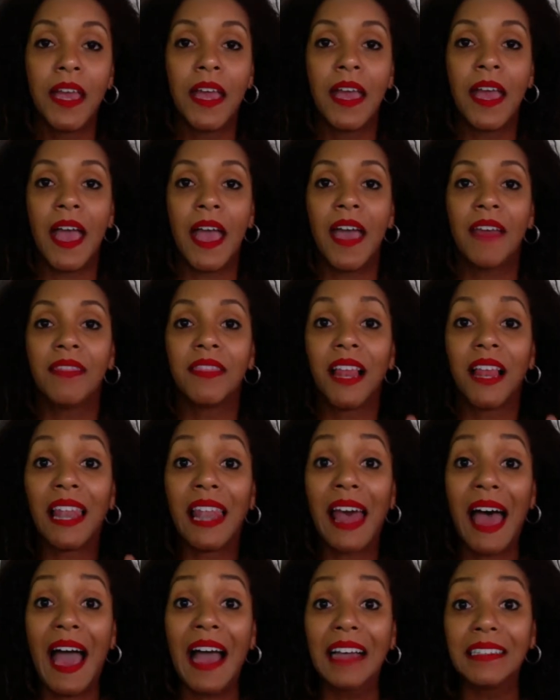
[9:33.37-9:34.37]
And the
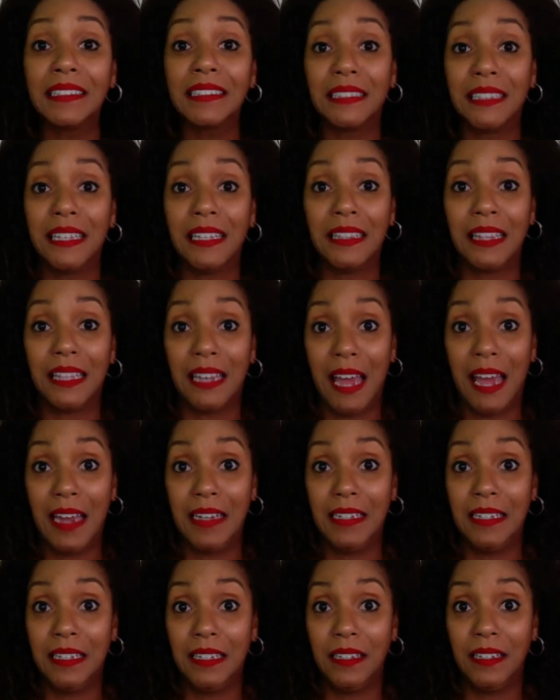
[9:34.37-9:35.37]
last thing that I
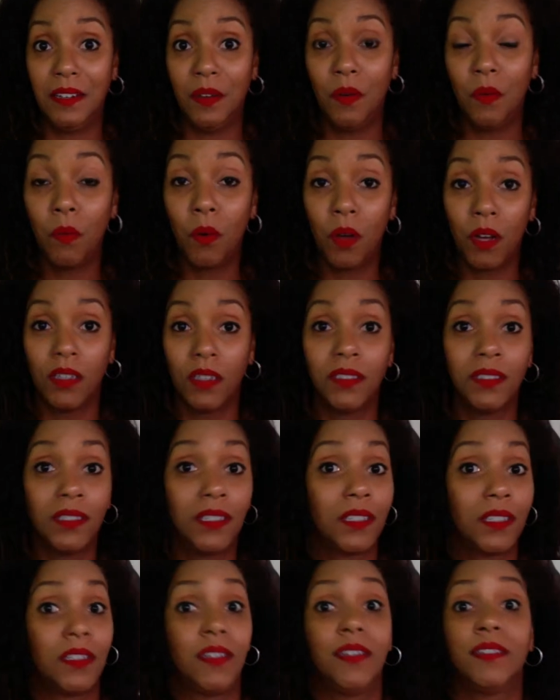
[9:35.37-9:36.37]
did was,
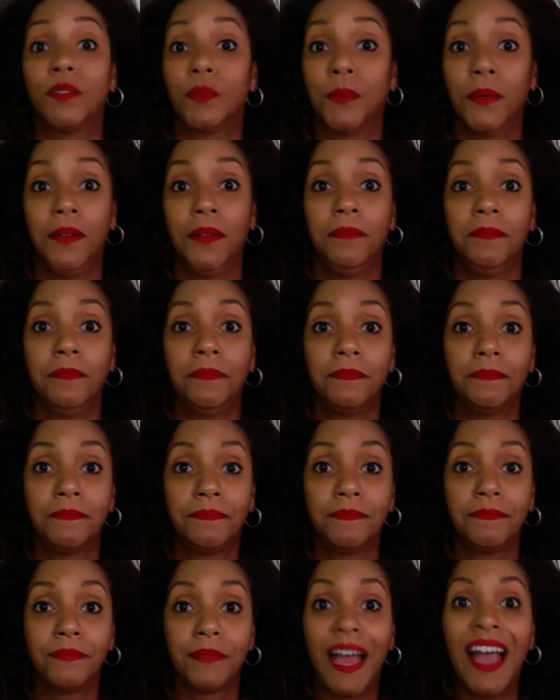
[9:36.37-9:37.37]
guess what?
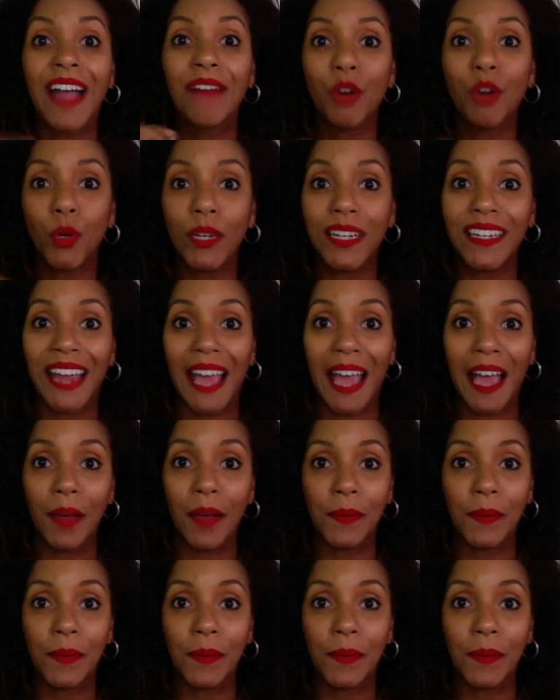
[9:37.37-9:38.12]
I wrote it down.